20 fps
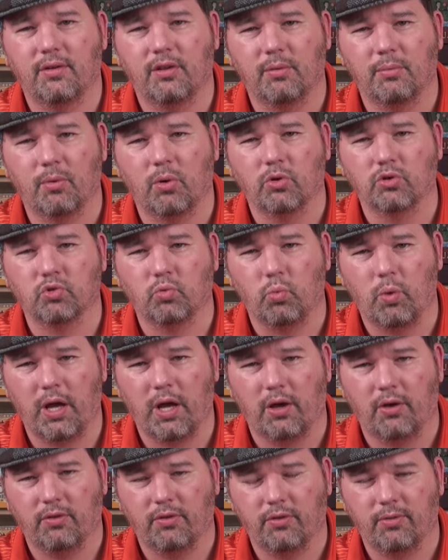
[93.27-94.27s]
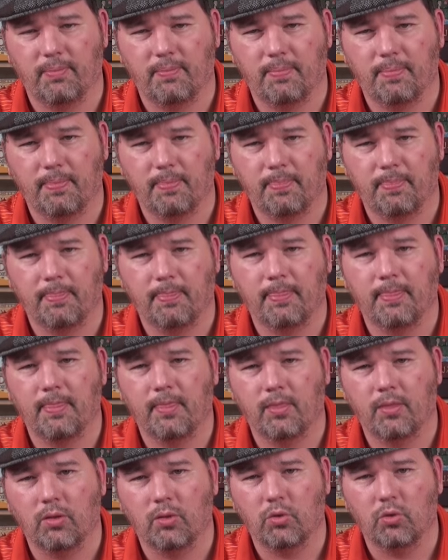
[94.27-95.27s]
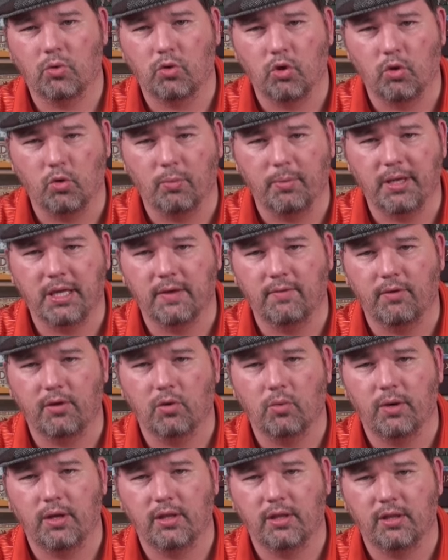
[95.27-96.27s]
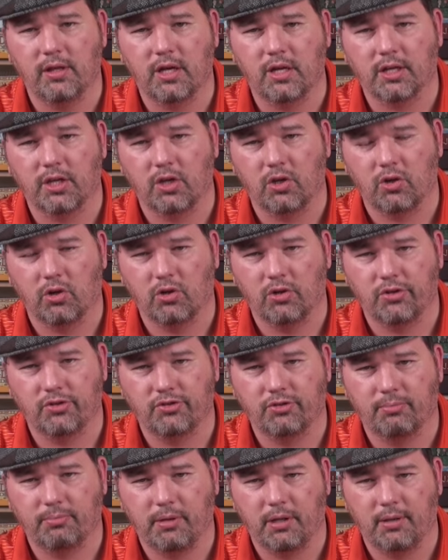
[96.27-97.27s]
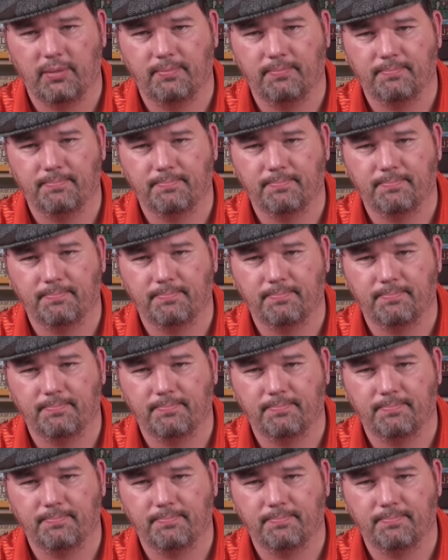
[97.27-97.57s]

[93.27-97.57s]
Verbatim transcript: the most wealth, you'll be giving away the lucky card to somebody.